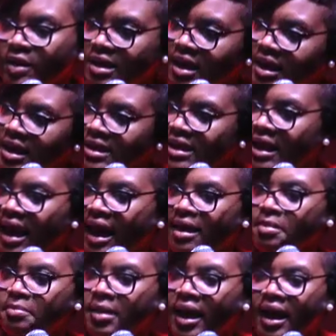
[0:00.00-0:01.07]
with her little
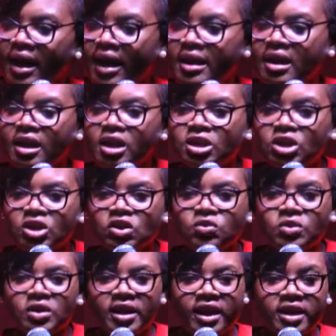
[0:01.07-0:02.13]
handbag and her little
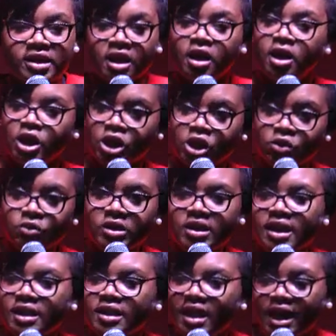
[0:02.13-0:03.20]
suitcase,
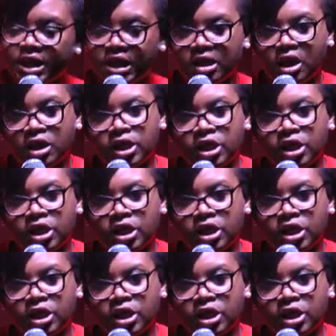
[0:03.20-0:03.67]
using national